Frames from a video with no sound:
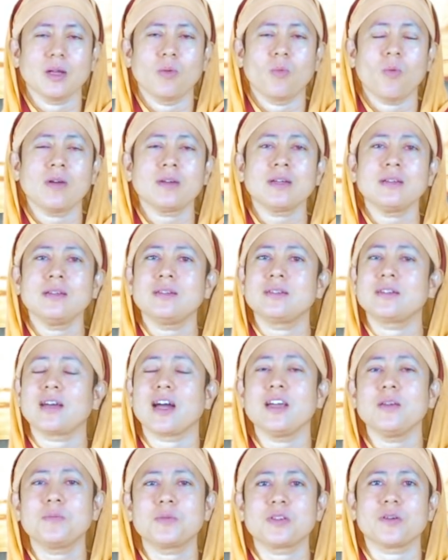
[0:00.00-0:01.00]
What are the
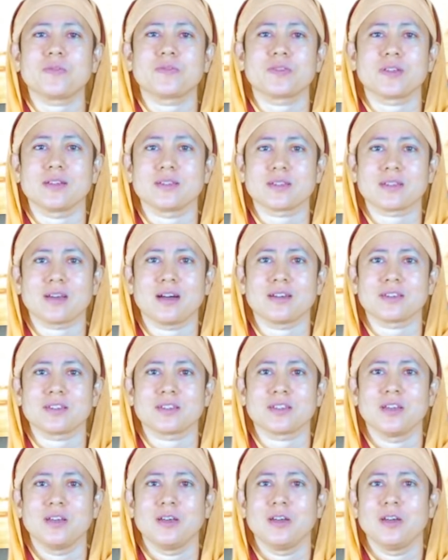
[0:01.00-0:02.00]
types of sanskars?